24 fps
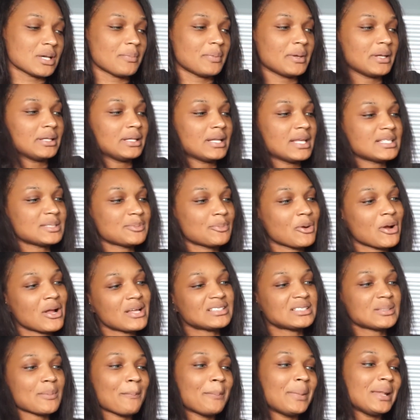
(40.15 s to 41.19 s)
up and let's
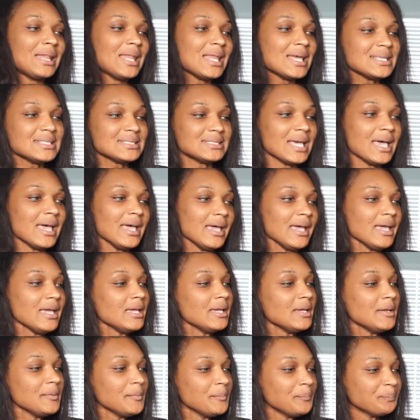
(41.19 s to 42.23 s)
press
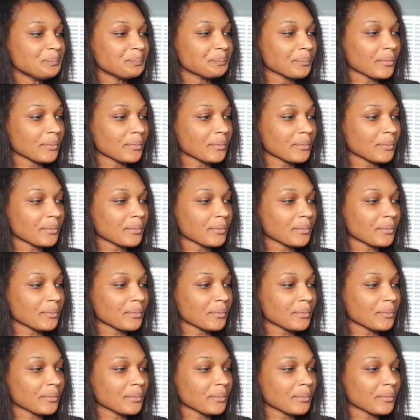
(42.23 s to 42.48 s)
play.